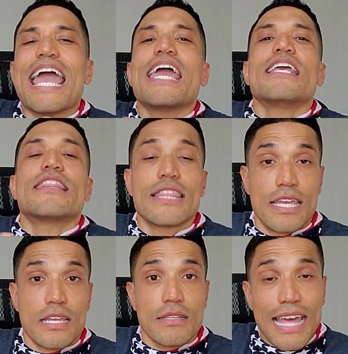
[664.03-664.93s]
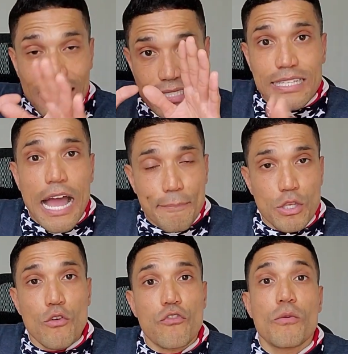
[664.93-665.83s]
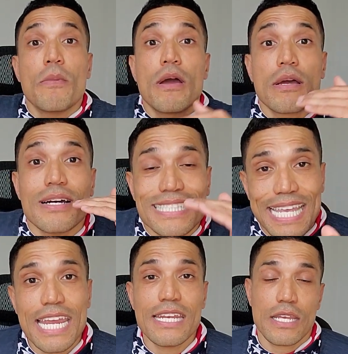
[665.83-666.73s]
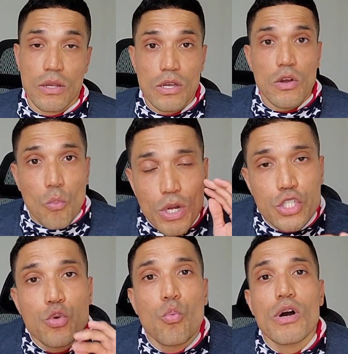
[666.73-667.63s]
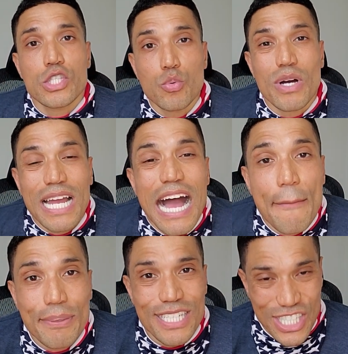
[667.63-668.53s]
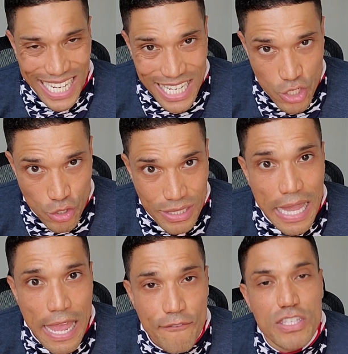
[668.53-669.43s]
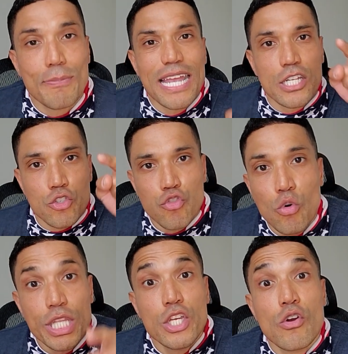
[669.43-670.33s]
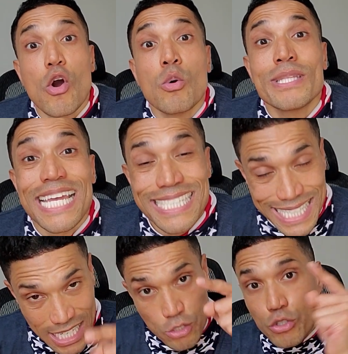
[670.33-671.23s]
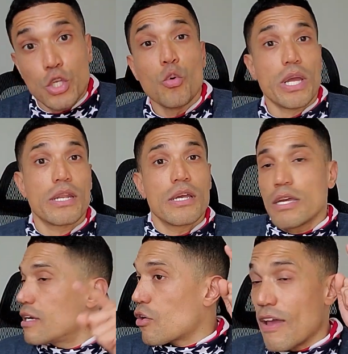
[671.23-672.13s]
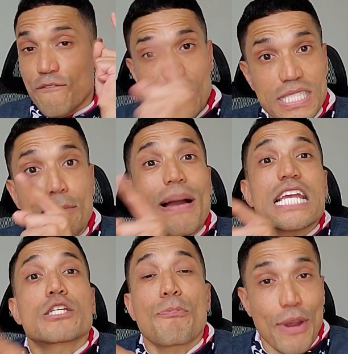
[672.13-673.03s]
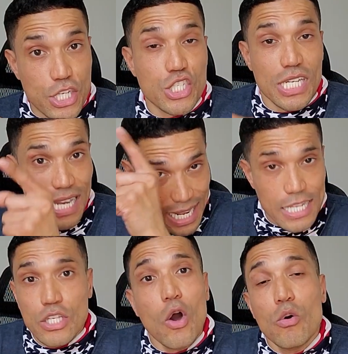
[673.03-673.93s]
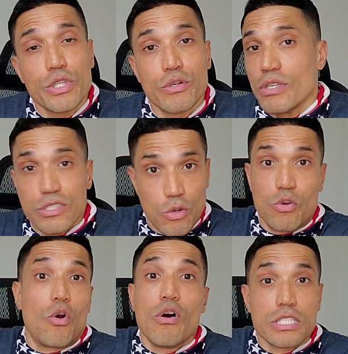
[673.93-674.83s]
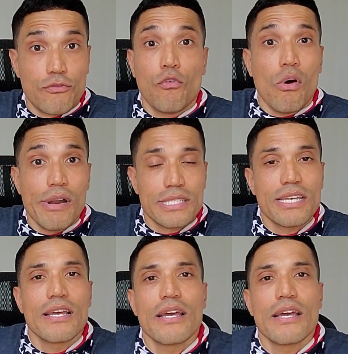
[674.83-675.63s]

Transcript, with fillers: anything that has stopped you from attaining what you want to accomplish in your life is by controlling your own destiny. You do it Go ahead, visit my spreadsheet. Like I told you, there's no cost for it.